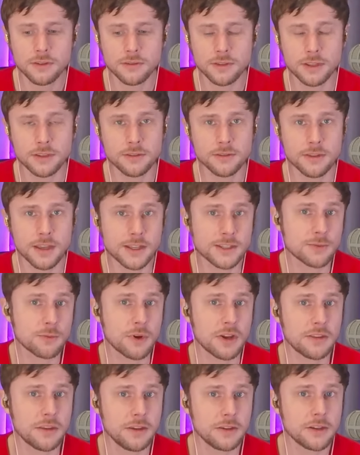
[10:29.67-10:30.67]
They that's
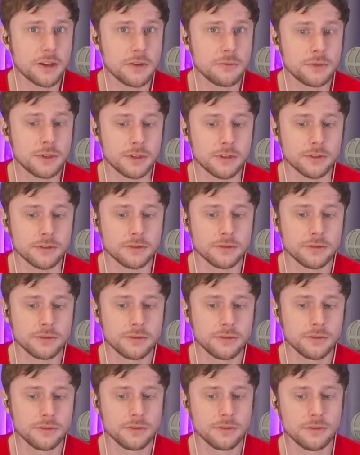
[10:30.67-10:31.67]
why they come here,
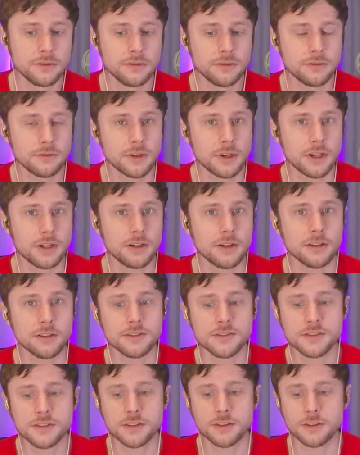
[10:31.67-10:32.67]
right?
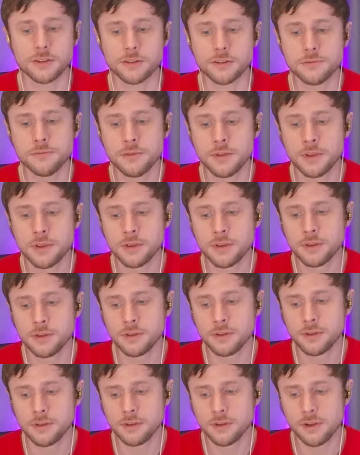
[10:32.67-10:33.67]
As uh,
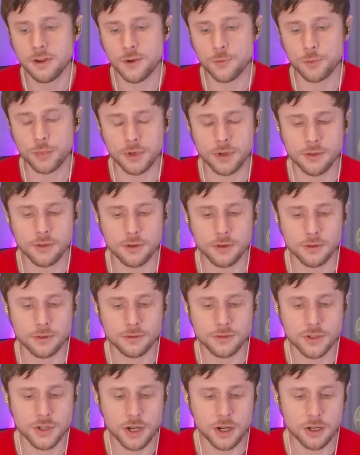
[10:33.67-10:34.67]
our brother
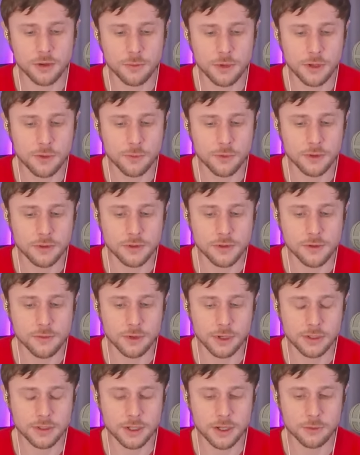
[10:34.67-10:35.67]
Jeremy with the
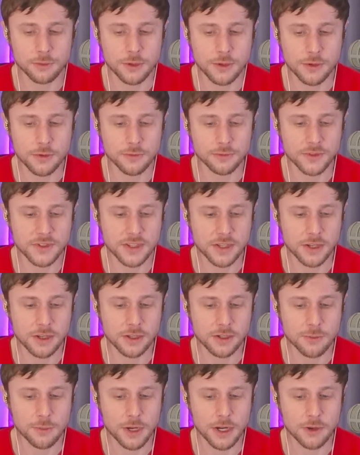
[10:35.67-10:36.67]
UAW
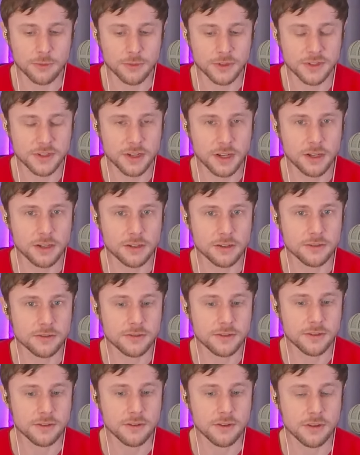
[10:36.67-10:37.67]
said about
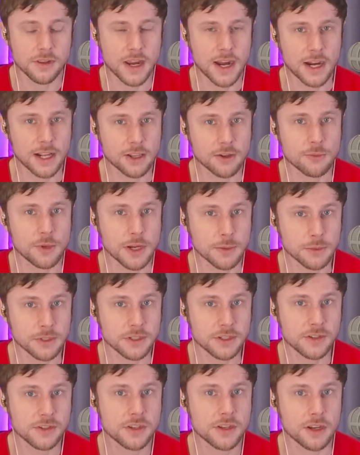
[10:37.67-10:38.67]
Mercedes, you know, the Alabama
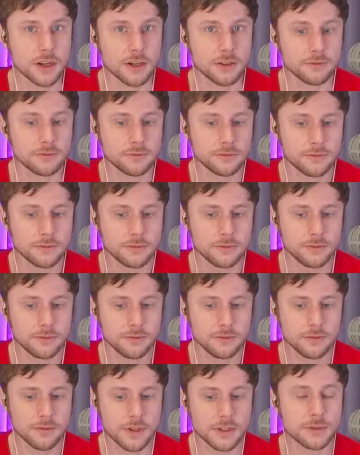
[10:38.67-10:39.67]
discount.
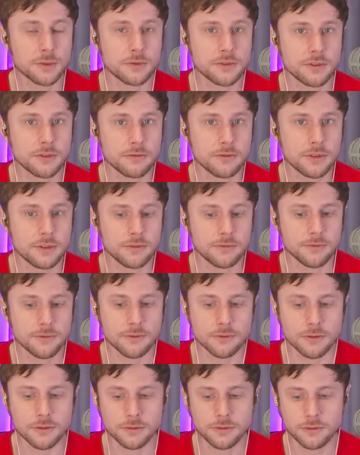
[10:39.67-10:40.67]
That's what they're looking
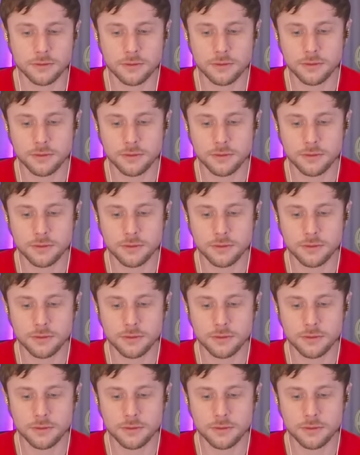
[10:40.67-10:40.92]
for.